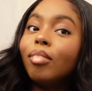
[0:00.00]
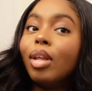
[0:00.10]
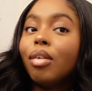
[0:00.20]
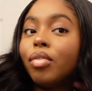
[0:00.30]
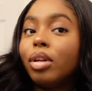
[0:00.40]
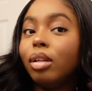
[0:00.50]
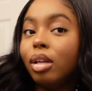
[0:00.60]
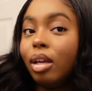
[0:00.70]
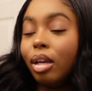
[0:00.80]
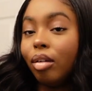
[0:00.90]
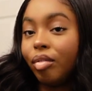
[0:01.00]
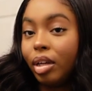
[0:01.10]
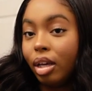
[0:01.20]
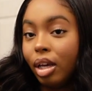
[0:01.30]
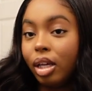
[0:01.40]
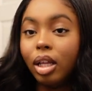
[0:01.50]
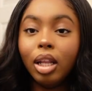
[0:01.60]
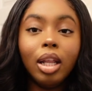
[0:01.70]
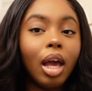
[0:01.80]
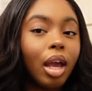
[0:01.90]
Definitely giving.
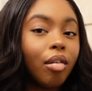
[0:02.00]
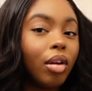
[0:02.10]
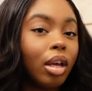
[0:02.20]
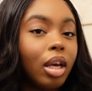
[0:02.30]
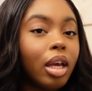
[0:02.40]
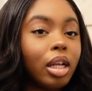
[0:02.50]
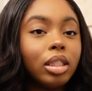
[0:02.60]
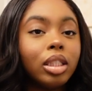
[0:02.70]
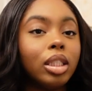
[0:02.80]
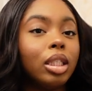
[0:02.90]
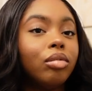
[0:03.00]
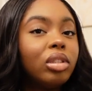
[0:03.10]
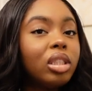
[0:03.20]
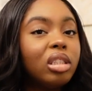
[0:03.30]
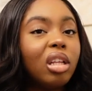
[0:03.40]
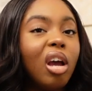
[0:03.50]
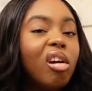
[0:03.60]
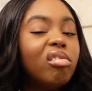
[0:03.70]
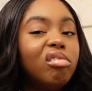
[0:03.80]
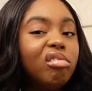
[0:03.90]
Layering hair just gives it
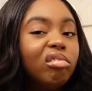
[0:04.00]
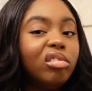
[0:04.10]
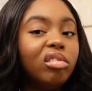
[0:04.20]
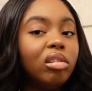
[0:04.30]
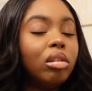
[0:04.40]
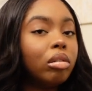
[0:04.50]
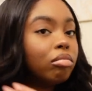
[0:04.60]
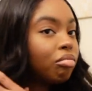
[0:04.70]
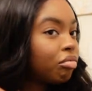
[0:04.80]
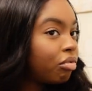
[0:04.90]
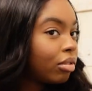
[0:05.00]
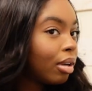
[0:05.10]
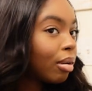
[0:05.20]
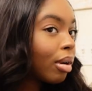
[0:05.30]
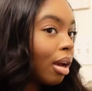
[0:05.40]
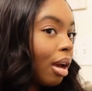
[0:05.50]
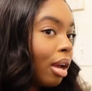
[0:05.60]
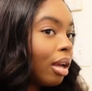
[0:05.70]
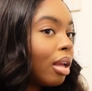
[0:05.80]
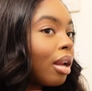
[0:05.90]
that
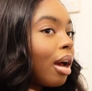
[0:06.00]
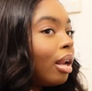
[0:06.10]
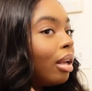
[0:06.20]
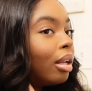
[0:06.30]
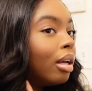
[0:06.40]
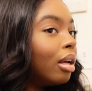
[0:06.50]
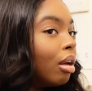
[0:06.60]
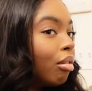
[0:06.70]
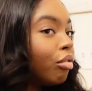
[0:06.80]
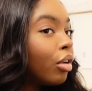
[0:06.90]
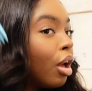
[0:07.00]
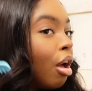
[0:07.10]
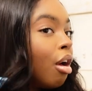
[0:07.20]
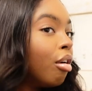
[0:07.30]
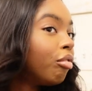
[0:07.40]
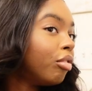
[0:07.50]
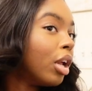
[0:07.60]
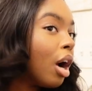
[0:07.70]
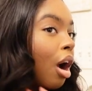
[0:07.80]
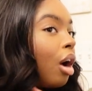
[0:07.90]
okay, and I love
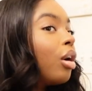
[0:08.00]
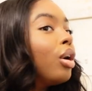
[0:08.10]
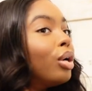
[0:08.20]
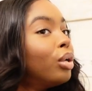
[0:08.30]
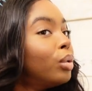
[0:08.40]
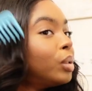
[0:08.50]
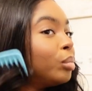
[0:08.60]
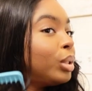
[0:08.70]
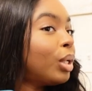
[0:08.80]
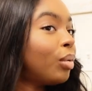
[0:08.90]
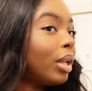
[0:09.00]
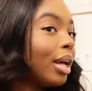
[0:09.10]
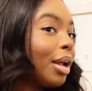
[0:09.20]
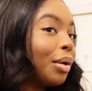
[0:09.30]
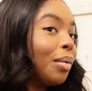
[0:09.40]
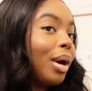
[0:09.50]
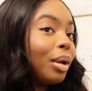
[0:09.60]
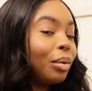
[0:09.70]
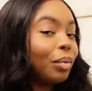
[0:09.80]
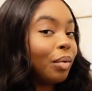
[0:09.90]
flat iron curls. I'm so glad I know how
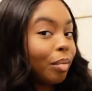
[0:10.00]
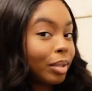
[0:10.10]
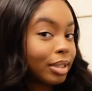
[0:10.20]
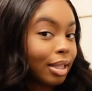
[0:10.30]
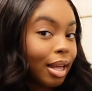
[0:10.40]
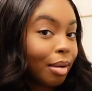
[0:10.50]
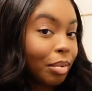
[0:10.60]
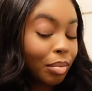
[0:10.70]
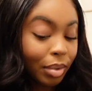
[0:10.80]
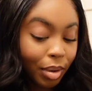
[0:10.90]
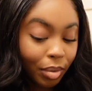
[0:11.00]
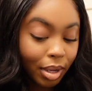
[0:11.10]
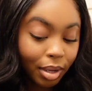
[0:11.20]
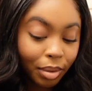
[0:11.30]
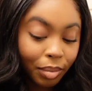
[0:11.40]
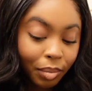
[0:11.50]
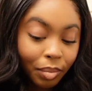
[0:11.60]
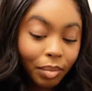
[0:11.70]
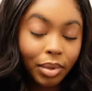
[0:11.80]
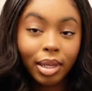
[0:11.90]
to do them because a lot of people don't know
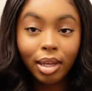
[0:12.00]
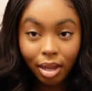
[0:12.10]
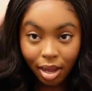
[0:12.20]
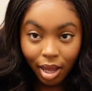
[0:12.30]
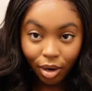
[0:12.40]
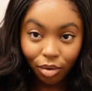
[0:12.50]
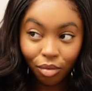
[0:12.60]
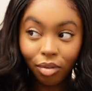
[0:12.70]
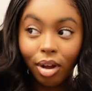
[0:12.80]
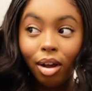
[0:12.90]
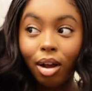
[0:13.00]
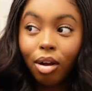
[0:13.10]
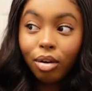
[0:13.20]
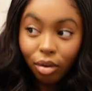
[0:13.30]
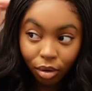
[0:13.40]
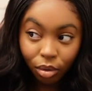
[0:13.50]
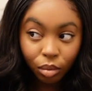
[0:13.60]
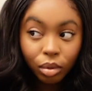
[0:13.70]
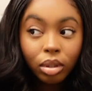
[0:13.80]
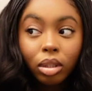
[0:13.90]
how to do flat iron
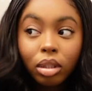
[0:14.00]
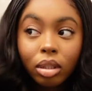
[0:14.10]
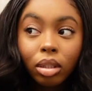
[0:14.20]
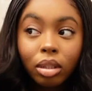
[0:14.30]
curls.